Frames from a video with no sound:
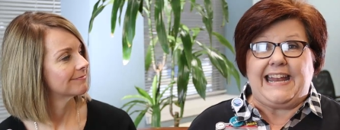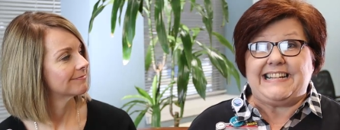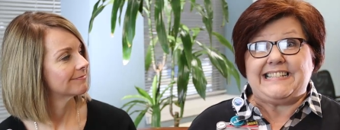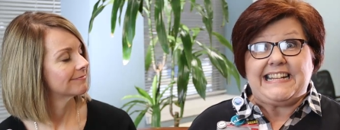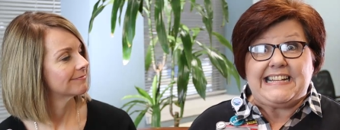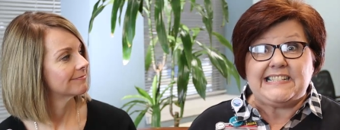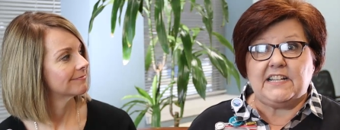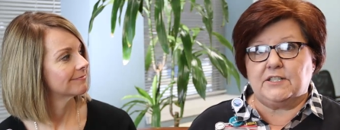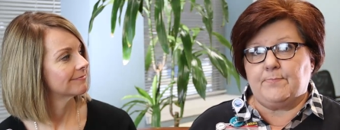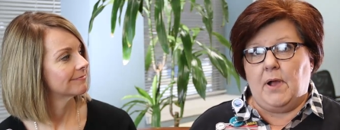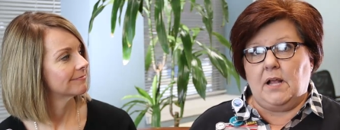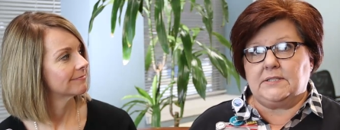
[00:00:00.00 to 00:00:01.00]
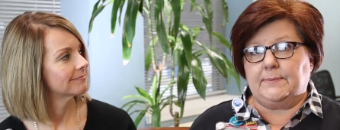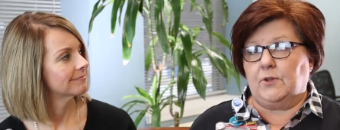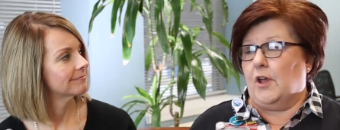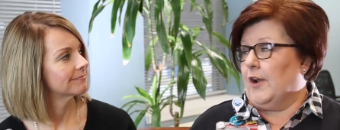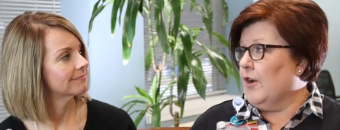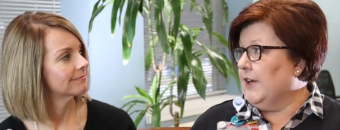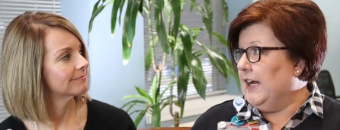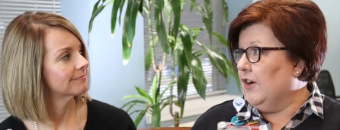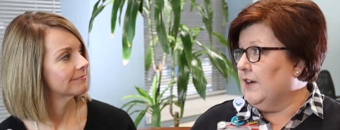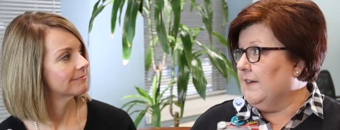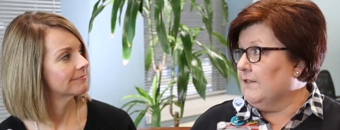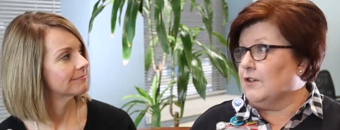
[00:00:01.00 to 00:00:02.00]
Speaker 1: and as easy as possible on our
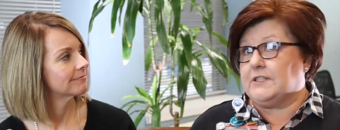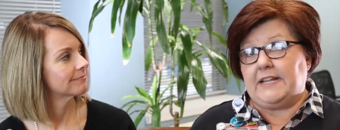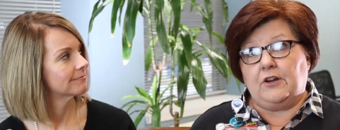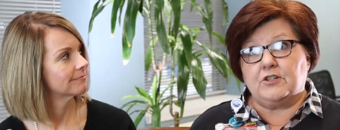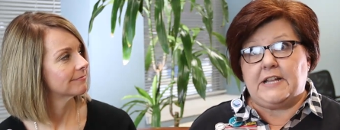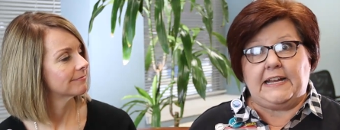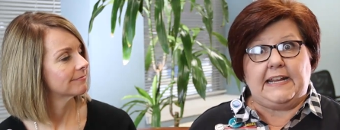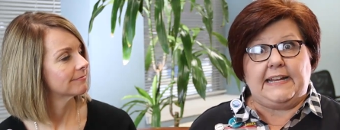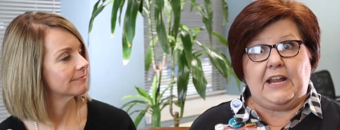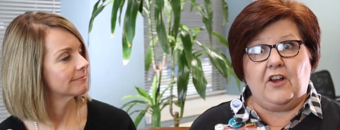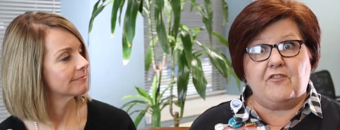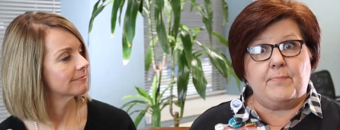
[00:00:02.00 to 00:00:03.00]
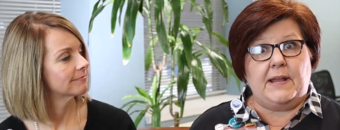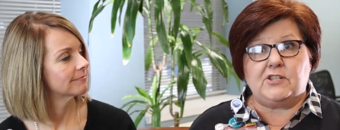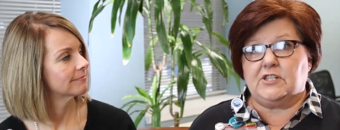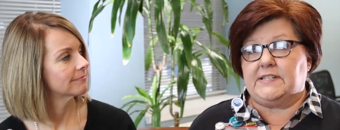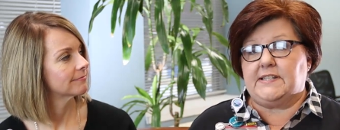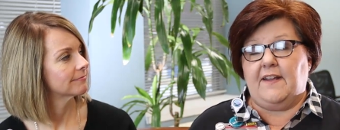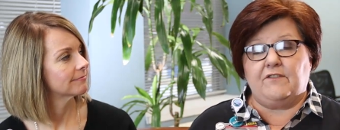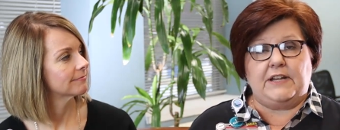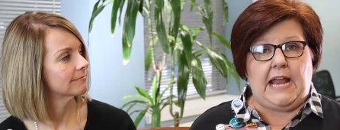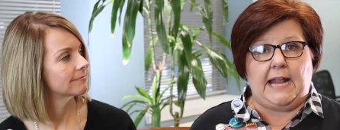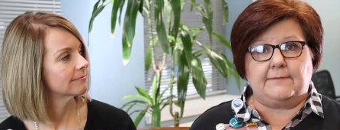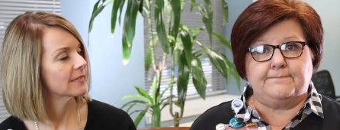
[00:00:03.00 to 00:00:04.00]
caregivers that are taking care of patients every
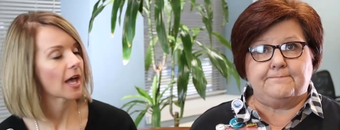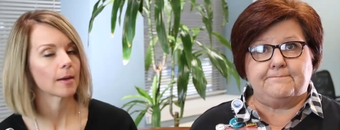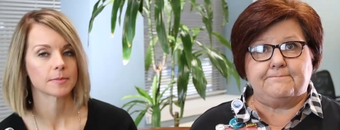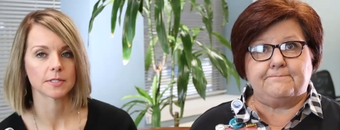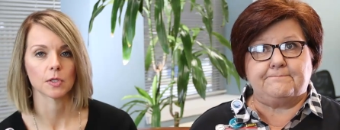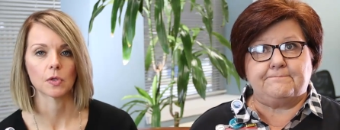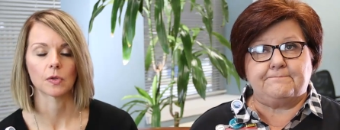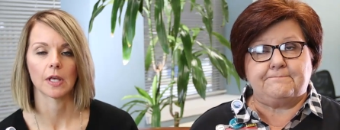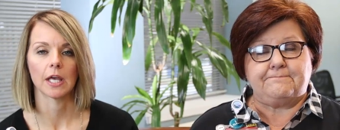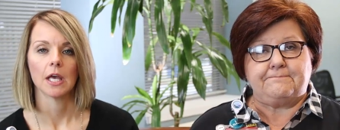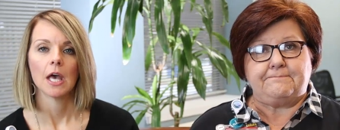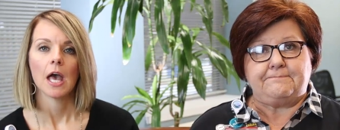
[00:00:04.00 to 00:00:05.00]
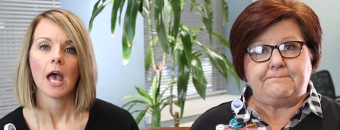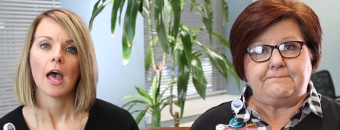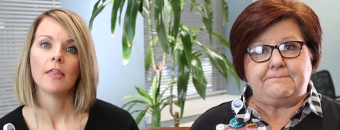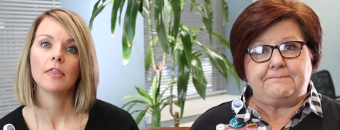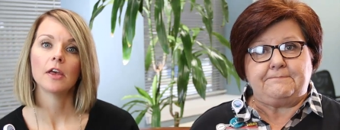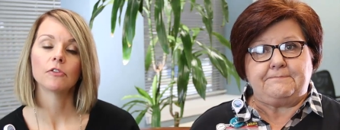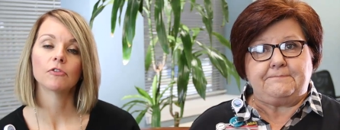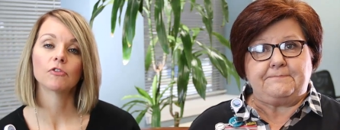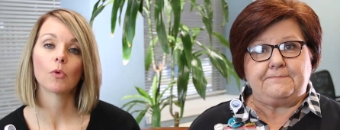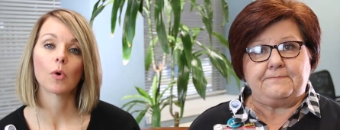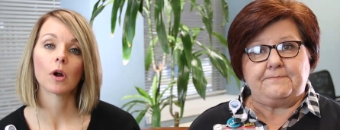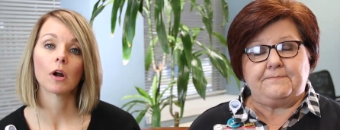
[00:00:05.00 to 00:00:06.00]
Speaker 2: day. Absolutely. And then
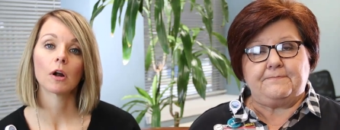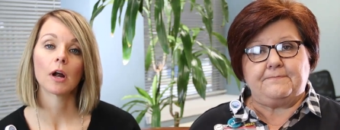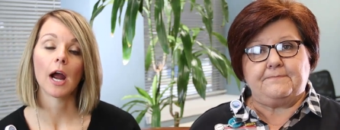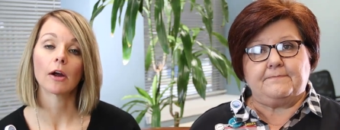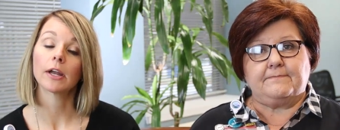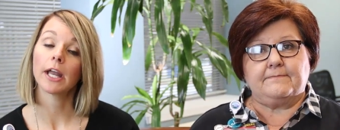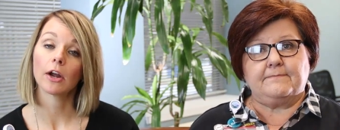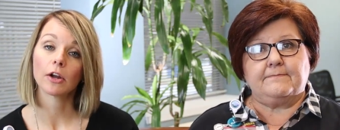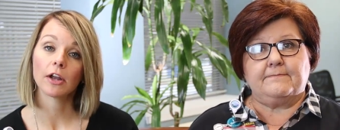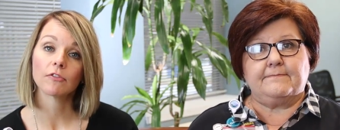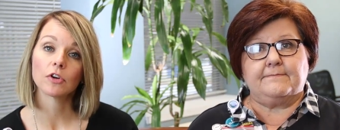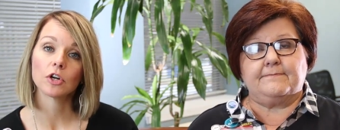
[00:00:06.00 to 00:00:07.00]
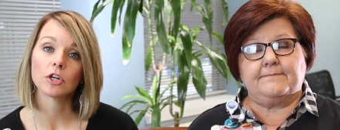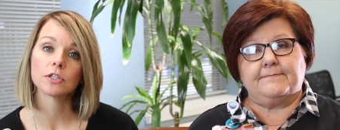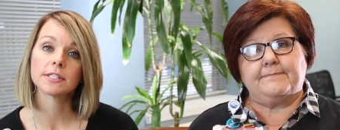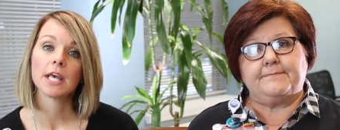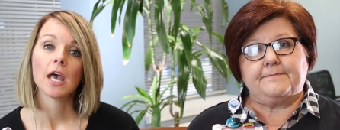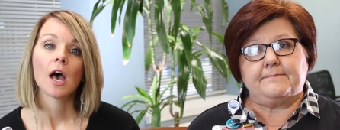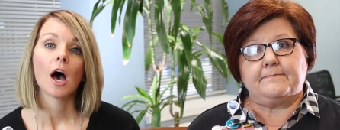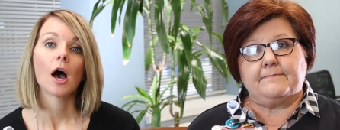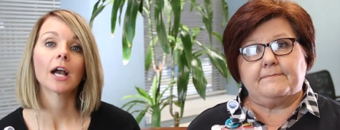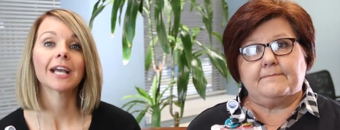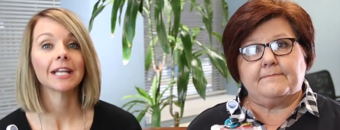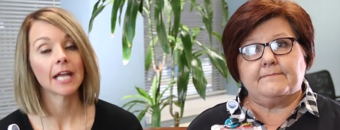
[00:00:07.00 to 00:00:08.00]
for our caregivers,
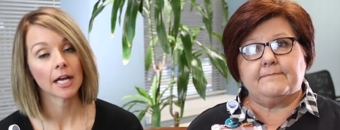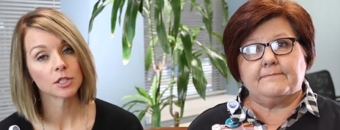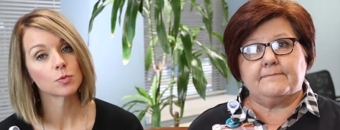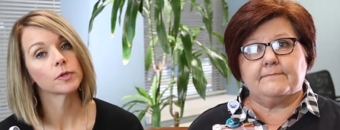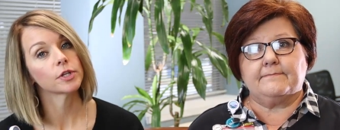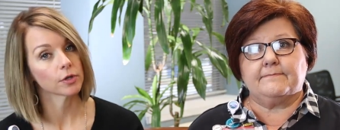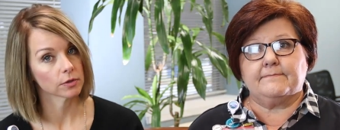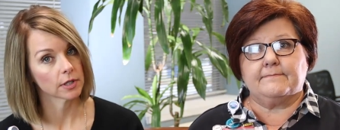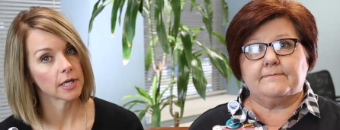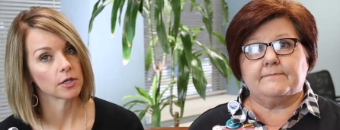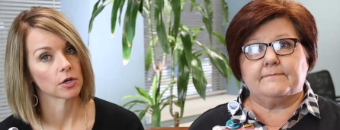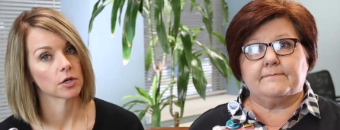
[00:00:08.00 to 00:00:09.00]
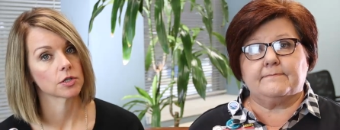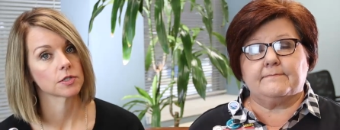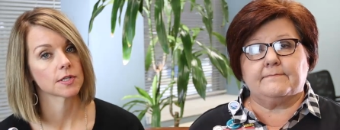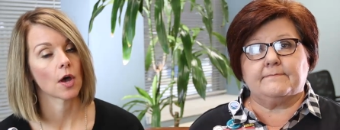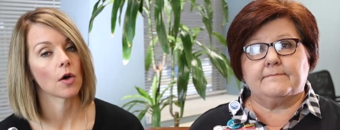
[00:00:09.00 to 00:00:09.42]
uh, connect with your leaders.